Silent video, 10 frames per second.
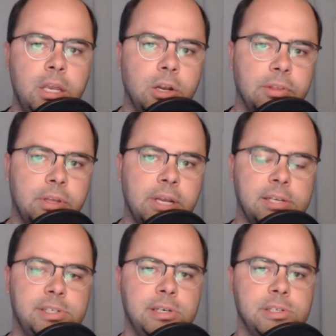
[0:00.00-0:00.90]
I think
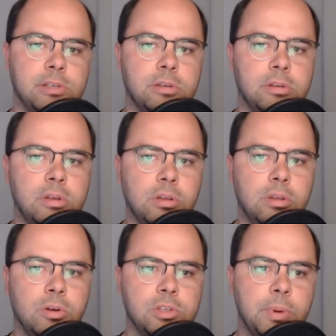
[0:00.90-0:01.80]
next season the
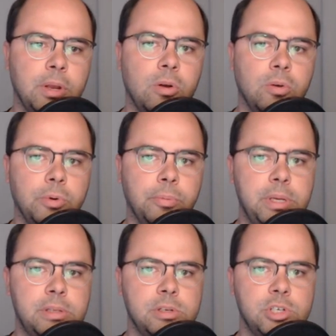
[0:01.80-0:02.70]
ultimate goal will be
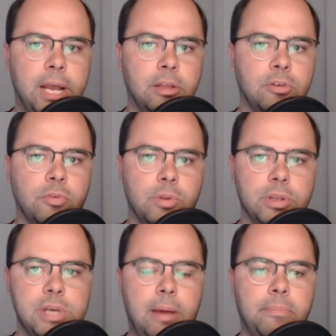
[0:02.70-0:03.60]
to challenge for the
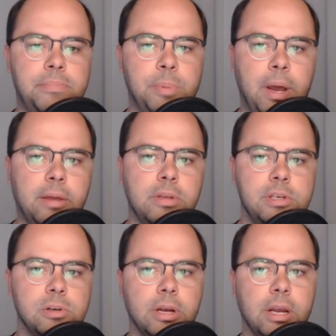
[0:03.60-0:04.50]
top spot in the
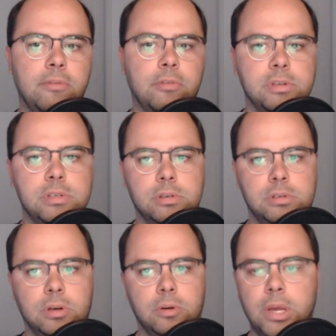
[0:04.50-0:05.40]
Eastern Conference.
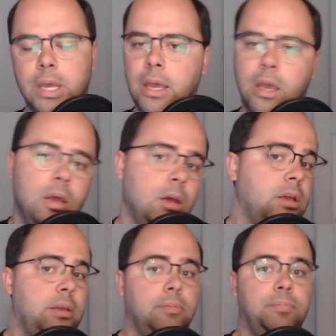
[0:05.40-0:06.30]
So
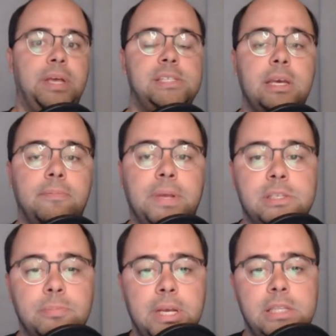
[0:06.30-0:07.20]
that's it.
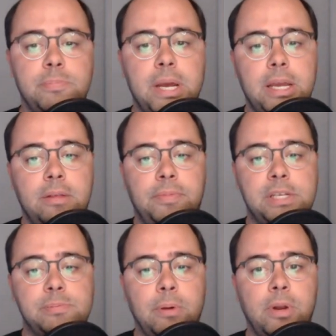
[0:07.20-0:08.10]
That's my
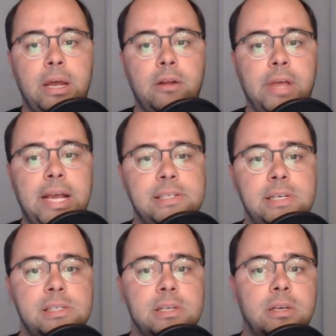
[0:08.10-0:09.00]
rundown of last
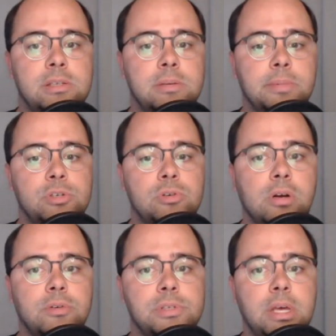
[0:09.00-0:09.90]
season and some of the
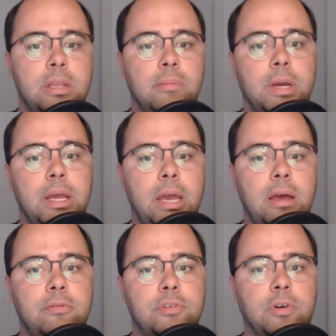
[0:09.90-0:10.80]
struggles that they might
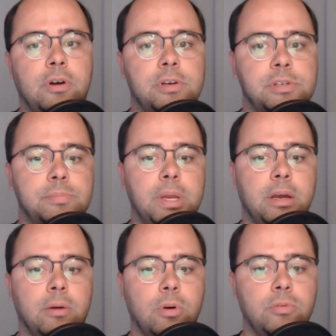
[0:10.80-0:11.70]
have as far as being
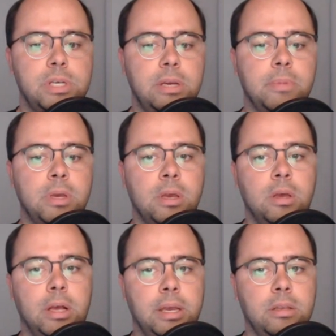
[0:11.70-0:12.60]
a road team
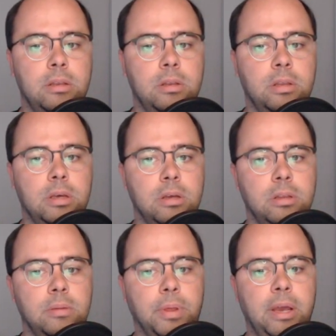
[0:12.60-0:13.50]
in
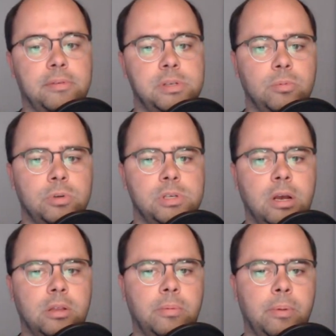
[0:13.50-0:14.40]
the playoffs. And we'll
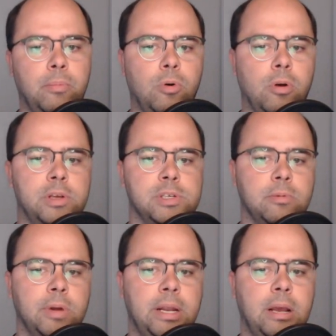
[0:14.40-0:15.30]
talk a little bit more, because
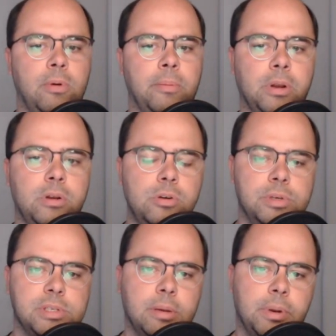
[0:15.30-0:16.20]
right now what I'm going to do
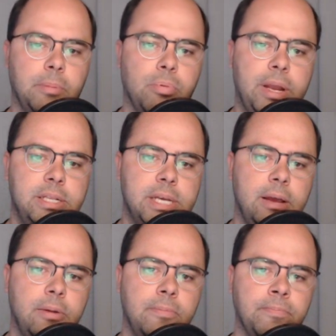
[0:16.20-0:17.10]
is I'm going to break
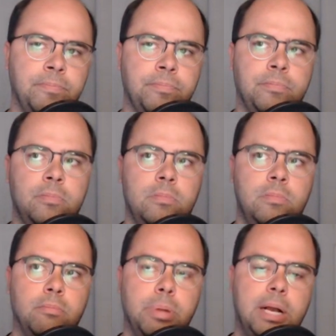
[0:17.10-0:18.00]
down
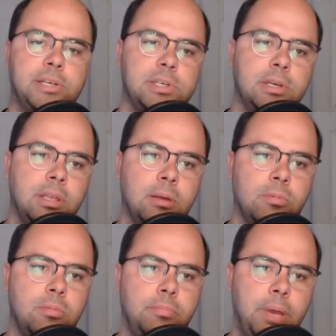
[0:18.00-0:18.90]
Bucks and
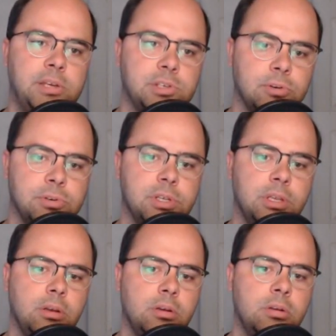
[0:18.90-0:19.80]
then Pacers, and
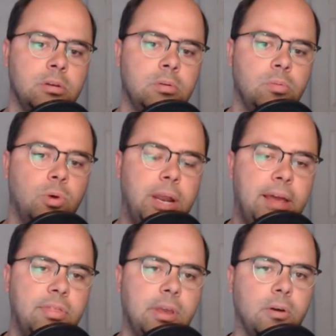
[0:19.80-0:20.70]
then what I
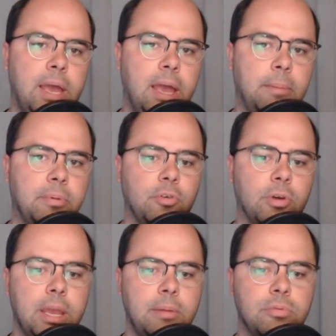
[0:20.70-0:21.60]
think will happen for
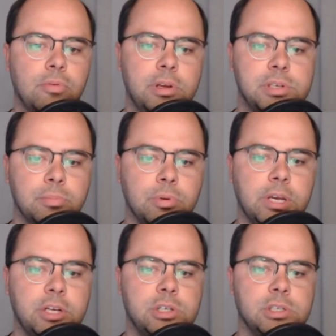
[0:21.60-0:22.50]
game 3, some
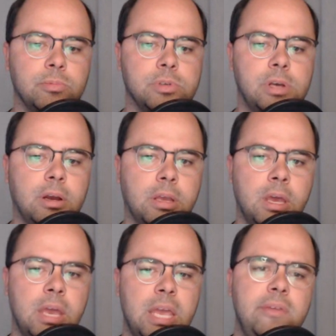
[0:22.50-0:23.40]
predictions. And we'll talk
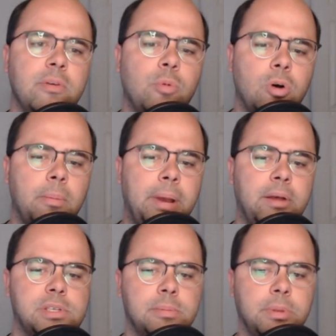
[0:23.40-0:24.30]
even more
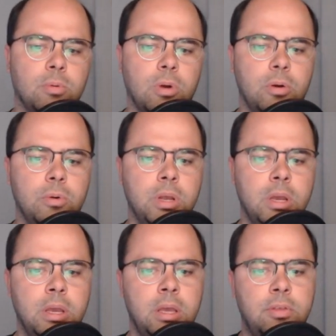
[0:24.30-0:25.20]
about some of the road
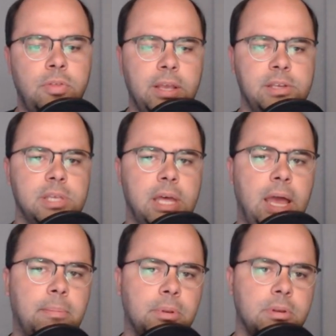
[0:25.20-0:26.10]
things that
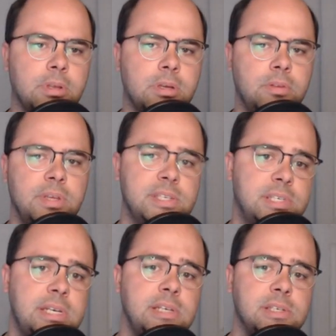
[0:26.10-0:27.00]
happened this
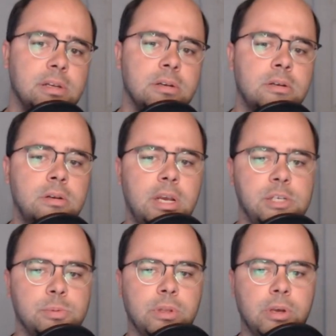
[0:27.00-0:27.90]
season
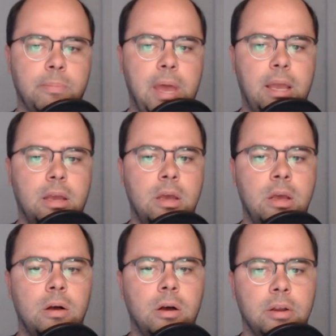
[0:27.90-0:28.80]
as we look back
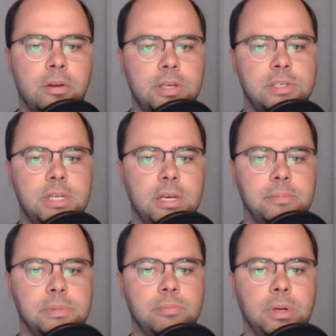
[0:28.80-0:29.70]
on these
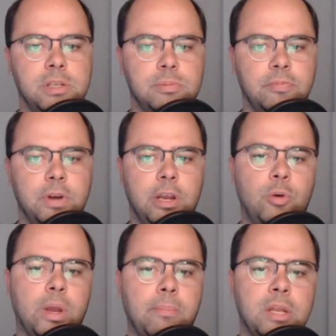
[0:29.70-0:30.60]
teams, but it's very
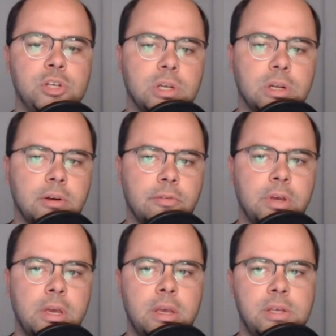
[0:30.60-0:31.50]
quick mention of
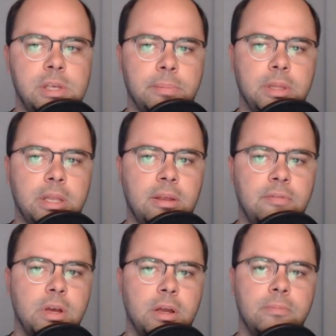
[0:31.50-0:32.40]
something that they've
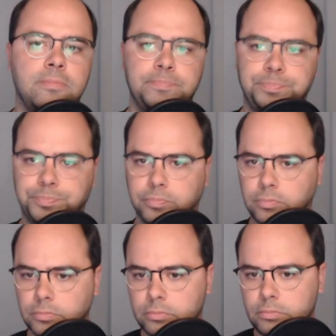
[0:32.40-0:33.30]
done
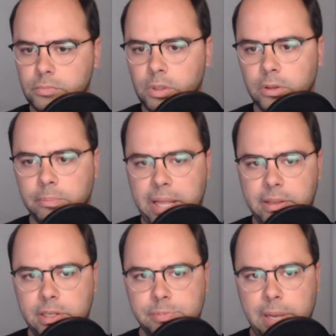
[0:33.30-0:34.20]

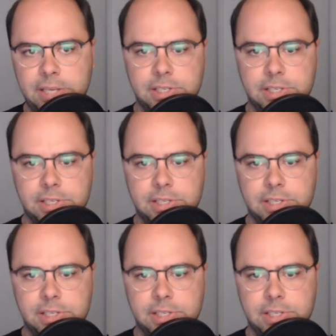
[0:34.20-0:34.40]
this past